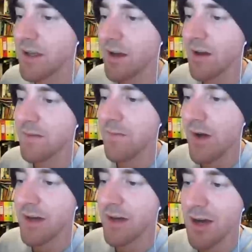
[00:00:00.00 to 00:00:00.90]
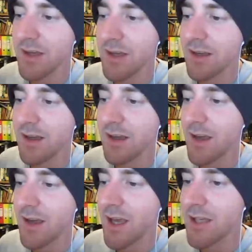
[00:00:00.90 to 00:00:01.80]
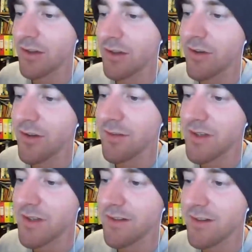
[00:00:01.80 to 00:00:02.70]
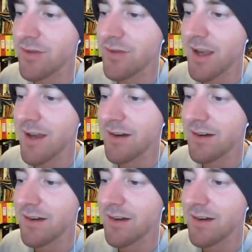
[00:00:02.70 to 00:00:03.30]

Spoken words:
fight an army and you lose, but you still get